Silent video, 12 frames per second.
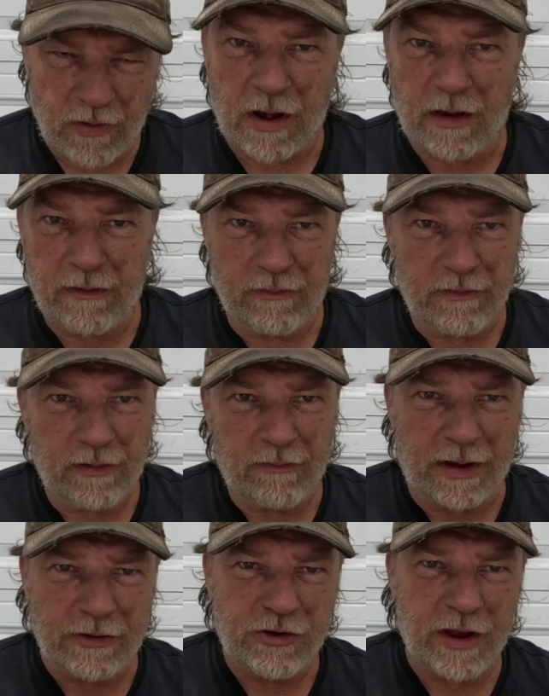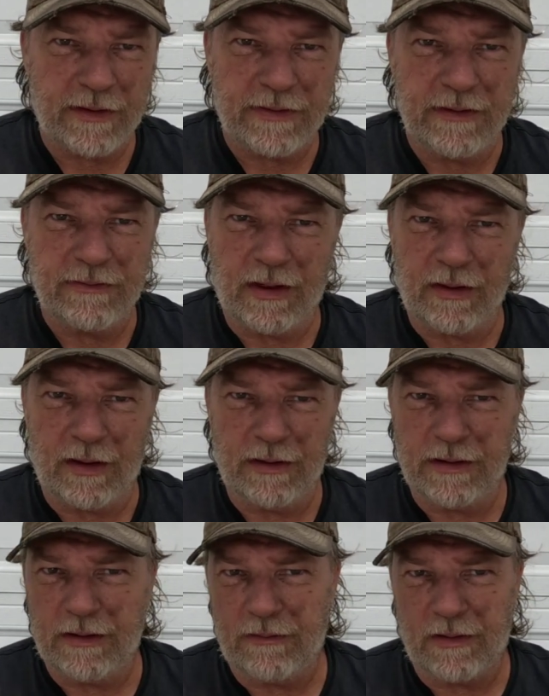when I checked these, all I
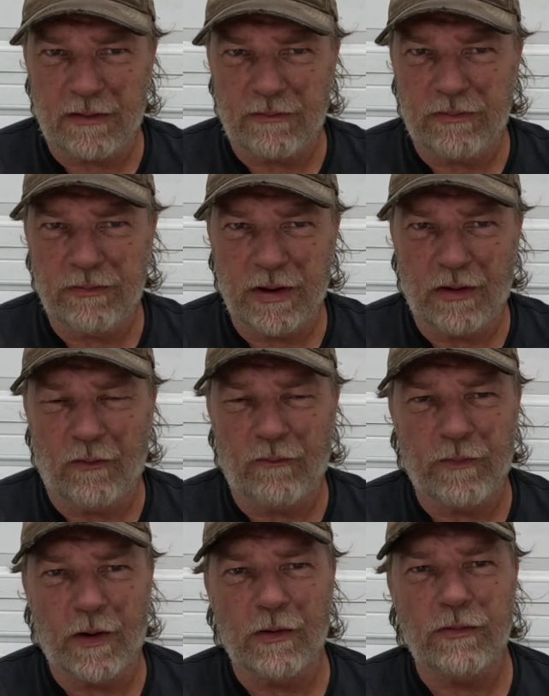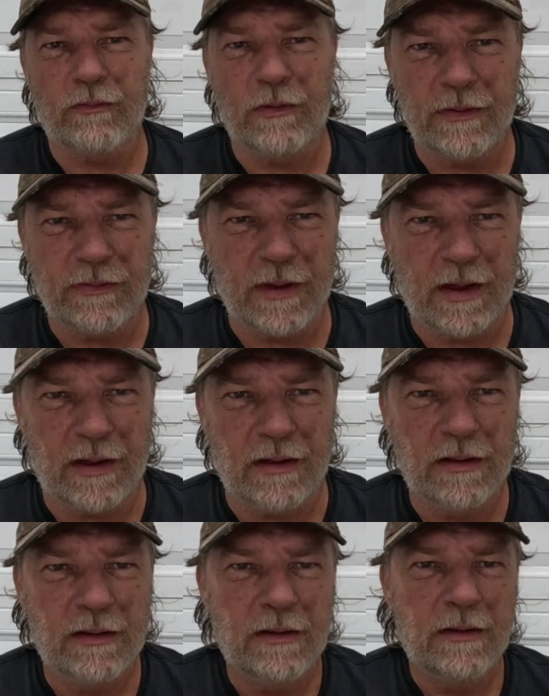did first was
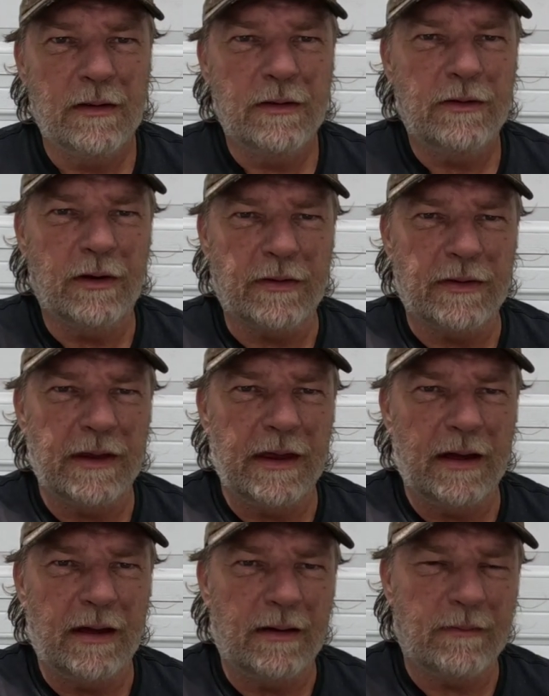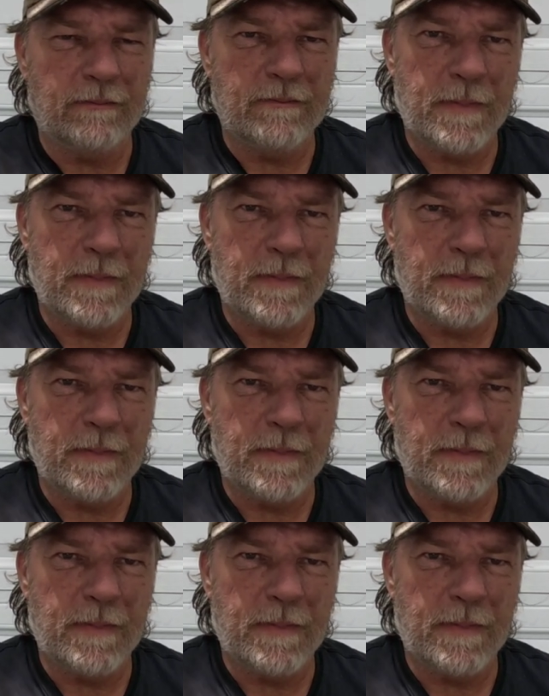took the